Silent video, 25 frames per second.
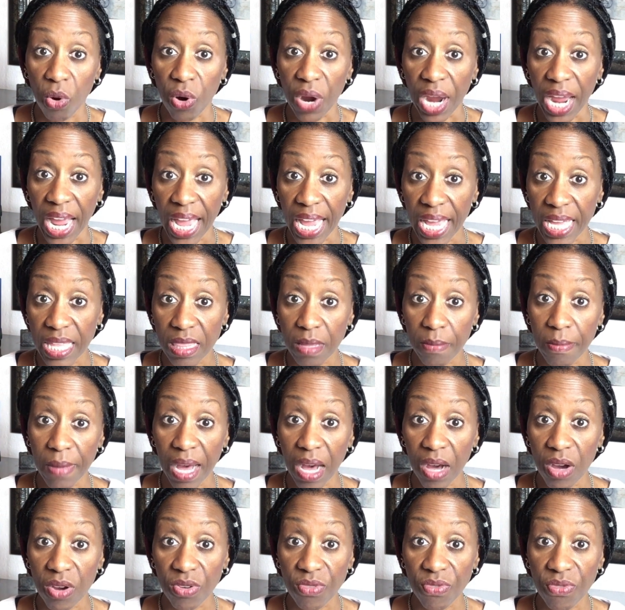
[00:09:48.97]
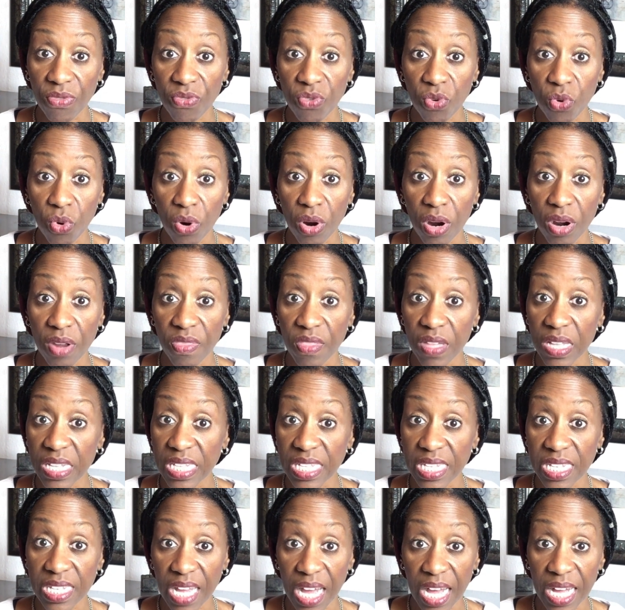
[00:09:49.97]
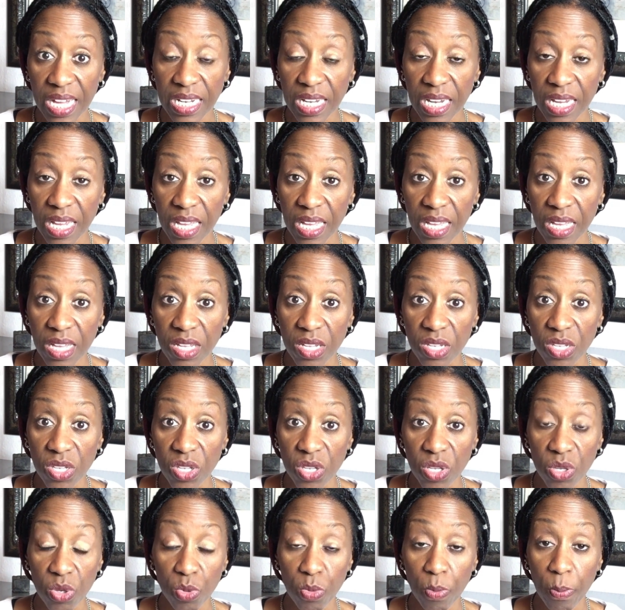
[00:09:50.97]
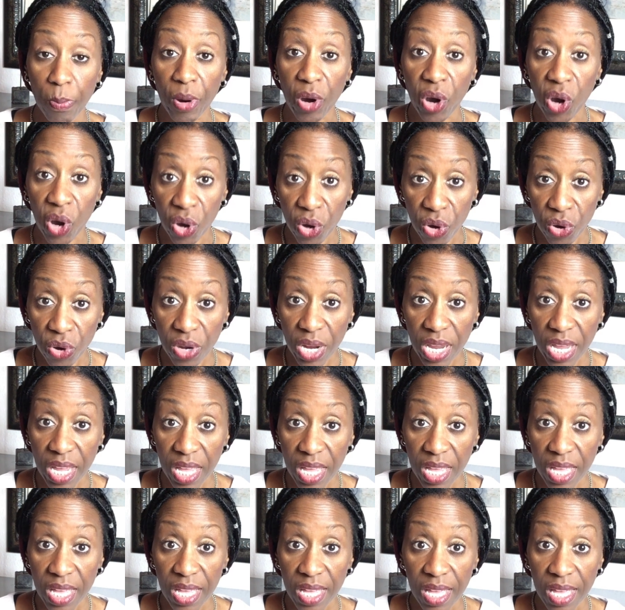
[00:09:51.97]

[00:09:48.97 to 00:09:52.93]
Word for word: or hang them out for the sun to burn,